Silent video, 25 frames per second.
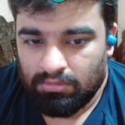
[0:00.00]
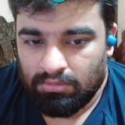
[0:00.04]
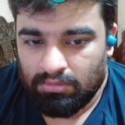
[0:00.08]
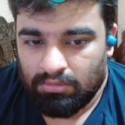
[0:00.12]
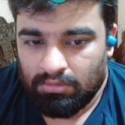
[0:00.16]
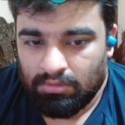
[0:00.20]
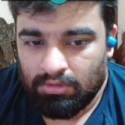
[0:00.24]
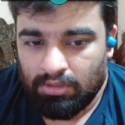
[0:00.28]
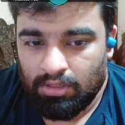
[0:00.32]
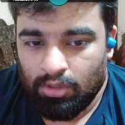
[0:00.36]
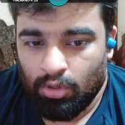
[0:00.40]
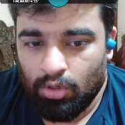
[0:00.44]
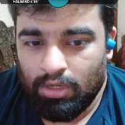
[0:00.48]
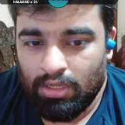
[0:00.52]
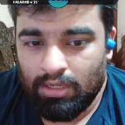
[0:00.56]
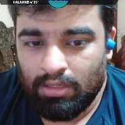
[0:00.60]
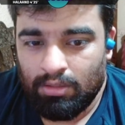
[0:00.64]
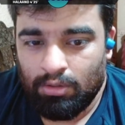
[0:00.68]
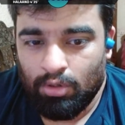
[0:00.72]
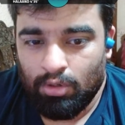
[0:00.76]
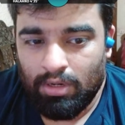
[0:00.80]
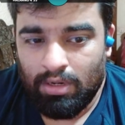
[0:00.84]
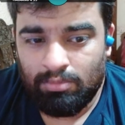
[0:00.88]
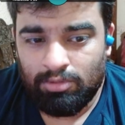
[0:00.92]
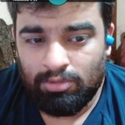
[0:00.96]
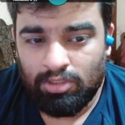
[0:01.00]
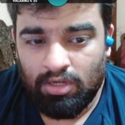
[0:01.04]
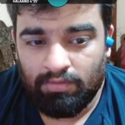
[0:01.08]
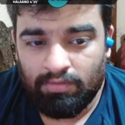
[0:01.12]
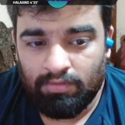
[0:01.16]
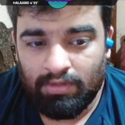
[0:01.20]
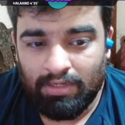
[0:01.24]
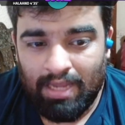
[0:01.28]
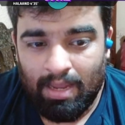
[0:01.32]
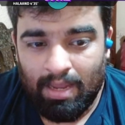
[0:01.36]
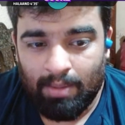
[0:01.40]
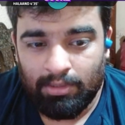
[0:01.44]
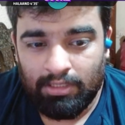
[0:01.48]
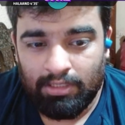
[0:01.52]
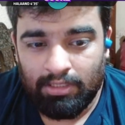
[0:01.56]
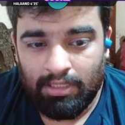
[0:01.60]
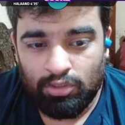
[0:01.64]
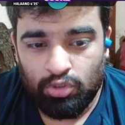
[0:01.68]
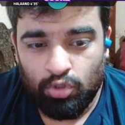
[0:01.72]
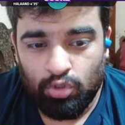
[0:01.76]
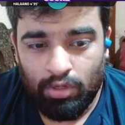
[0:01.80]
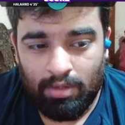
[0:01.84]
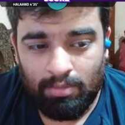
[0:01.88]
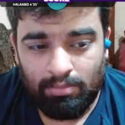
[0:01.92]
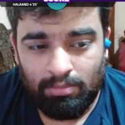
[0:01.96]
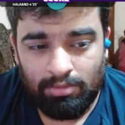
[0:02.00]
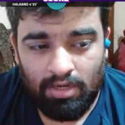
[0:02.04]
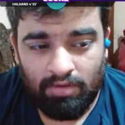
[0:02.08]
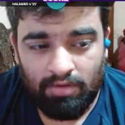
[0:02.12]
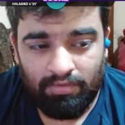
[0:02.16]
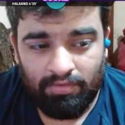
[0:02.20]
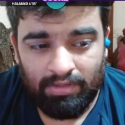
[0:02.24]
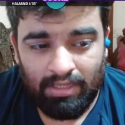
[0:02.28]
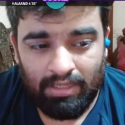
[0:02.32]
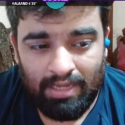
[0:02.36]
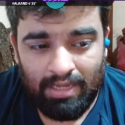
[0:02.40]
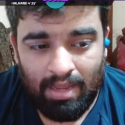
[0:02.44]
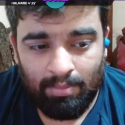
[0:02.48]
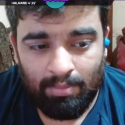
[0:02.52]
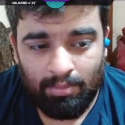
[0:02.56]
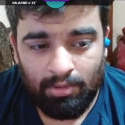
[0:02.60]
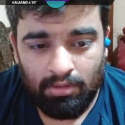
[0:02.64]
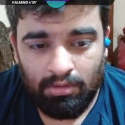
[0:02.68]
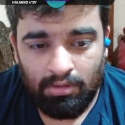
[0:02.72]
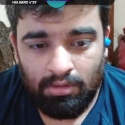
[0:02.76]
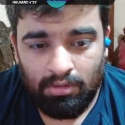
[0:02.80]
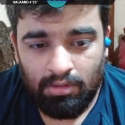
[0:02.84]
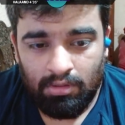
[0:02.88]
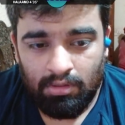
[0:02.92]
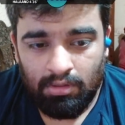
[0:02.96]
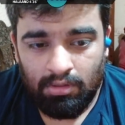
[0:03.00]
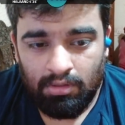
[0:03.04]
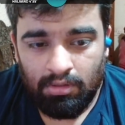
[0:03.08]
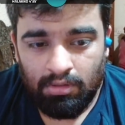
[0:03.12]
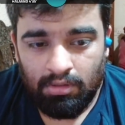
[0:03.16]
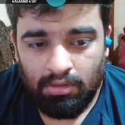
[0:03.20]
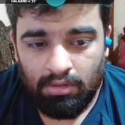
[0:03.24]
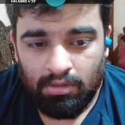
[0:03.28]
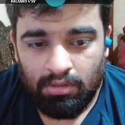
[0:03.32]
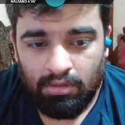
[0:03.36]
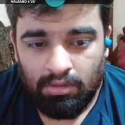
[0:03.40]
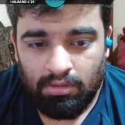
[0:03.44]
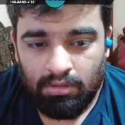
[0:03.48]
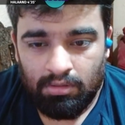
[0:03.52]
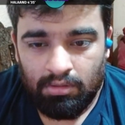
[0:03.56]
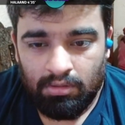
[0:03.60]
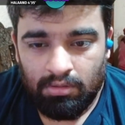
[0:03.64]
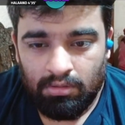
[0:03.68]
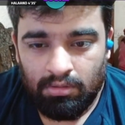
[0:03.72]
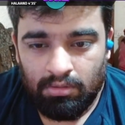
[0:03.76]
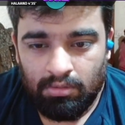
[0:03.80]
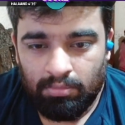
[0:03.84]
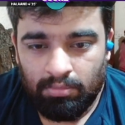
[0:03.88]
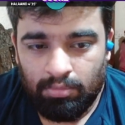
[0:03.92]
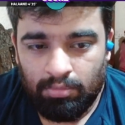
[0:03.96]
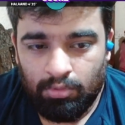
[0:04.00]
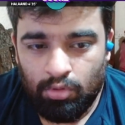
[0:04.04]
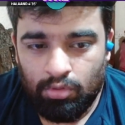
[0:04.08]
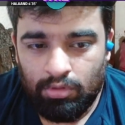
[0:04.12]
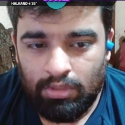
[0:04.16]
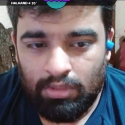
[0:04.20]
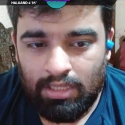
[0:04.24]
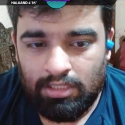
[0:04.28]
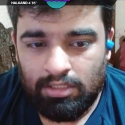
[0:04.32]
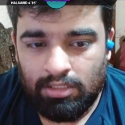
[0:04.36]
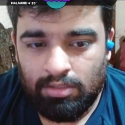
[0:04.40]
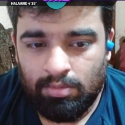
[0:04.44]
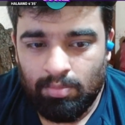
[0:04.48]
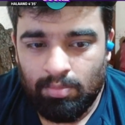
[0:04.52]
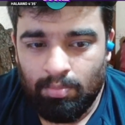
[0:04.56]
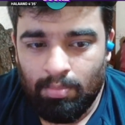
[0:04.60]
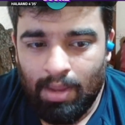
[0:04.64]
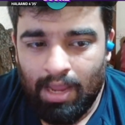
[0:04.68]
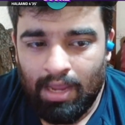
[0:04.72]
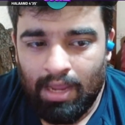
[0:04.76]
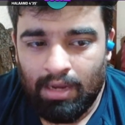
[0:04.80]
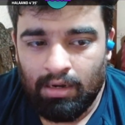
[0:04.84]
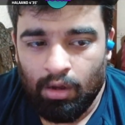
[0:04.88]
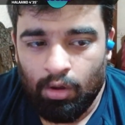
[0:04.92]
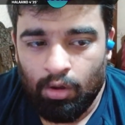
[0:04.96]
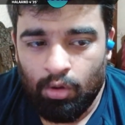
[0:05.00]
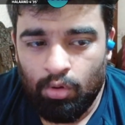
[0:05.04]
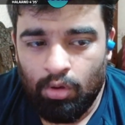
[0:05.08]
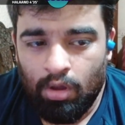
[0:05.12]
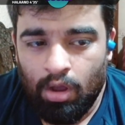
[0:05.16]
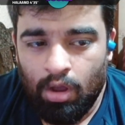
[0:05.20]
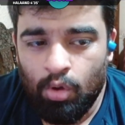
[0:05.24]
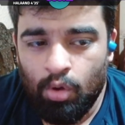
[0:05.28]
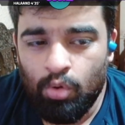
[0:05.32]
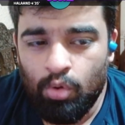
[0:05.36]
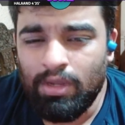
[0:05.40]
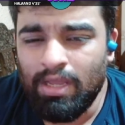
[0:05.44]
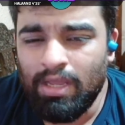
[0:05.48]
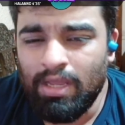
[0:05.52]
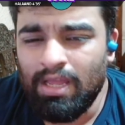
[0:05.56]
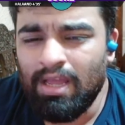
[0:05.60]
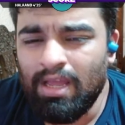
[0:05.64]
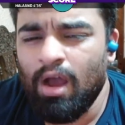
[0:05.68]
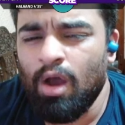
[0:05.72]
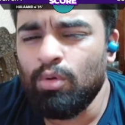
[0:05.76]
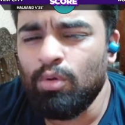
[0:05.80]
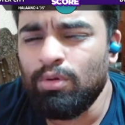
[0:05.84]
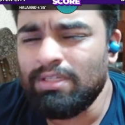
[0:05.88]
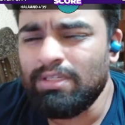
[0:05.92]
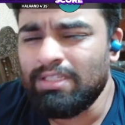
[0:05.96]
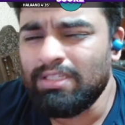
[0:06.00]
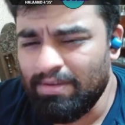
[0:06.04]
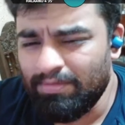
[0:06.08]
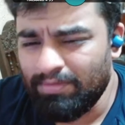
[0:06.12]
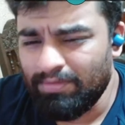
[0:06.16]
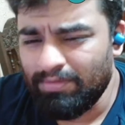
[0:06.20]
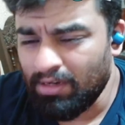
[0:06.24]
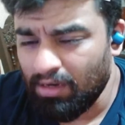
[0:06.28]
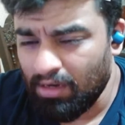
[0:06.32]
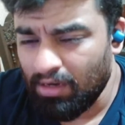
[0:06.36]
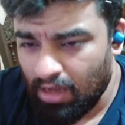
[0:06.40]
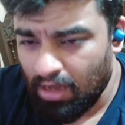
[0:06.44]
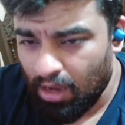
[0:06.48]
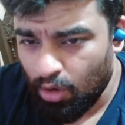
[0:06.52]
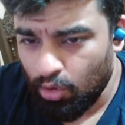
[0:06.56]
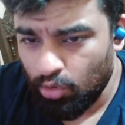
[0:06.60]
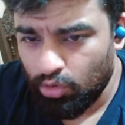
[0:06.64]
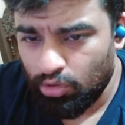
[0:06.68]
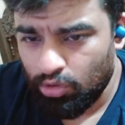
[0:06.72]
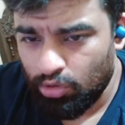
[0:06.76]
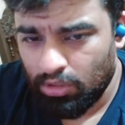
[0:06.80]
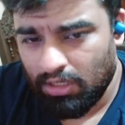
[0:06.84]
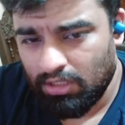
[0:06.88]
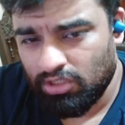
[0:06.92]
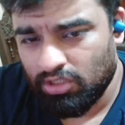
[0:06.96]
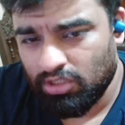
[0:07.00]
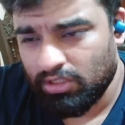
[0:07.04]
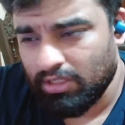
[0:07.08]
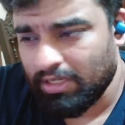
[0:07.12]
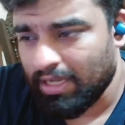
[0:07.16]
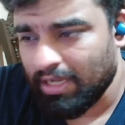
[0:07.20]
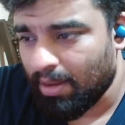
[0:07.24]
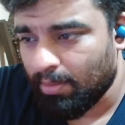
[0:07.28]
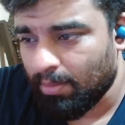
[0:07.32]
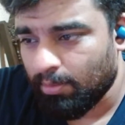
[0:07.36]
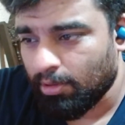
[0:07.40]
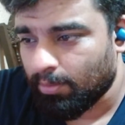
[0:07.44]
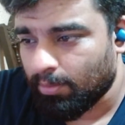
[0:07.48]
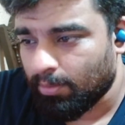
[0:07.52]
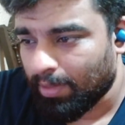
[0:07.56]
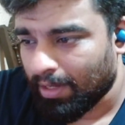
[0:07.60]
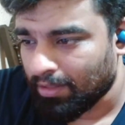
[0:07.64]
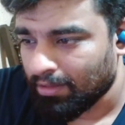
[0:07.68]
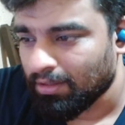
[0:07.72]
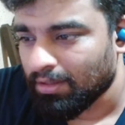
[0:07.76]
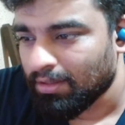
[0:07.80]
Look at him shove the camera. They're showing him shoving the camera. Oh, that's mad. How is he even allowed to touch the camera, man?